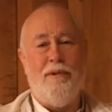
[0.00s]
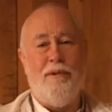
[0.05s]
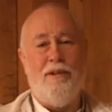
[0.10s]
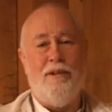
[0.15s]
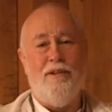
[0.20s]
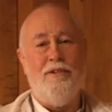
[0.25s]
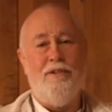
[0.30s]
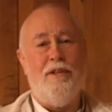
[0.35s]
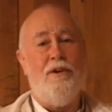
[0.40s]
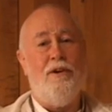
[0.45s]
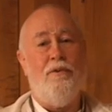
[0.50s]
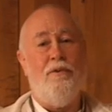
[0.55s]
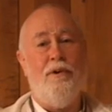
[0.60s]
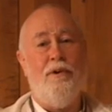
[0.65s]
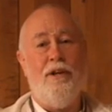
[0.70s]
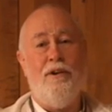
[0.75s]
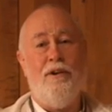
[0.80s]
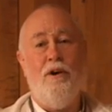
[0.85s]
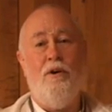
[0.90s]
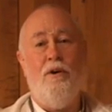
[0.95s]
because they
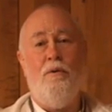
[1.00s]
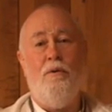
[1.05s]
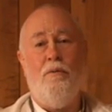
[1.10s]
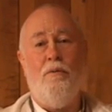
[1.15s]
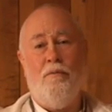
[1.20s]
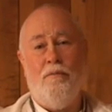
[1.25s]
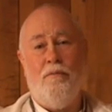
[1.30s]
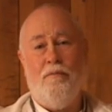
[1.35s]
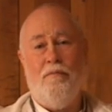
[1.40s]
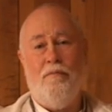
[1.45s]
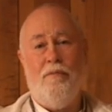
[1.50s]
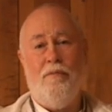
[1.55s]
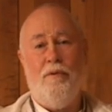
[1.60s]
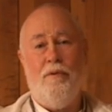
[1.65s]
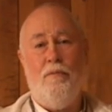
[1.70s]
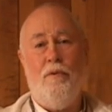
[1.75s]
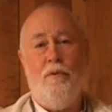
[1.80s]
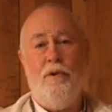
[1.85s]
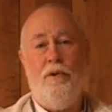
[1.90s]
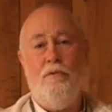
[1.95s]
already know
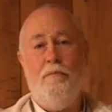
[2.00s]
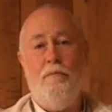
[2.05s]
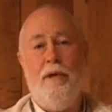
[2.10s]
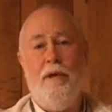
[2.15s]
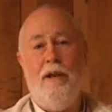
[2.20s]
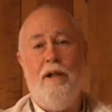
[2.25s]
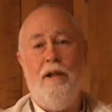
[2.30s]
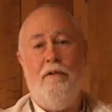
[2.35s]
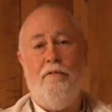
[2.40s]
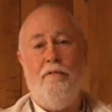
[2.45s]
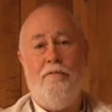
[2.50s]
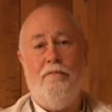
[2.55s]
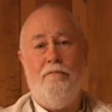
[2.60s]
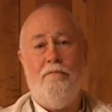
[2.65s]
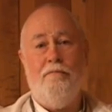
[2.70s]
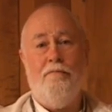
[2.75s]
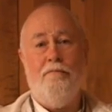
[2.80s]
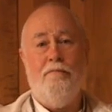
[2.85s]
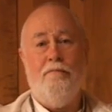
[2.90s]
what you're made of.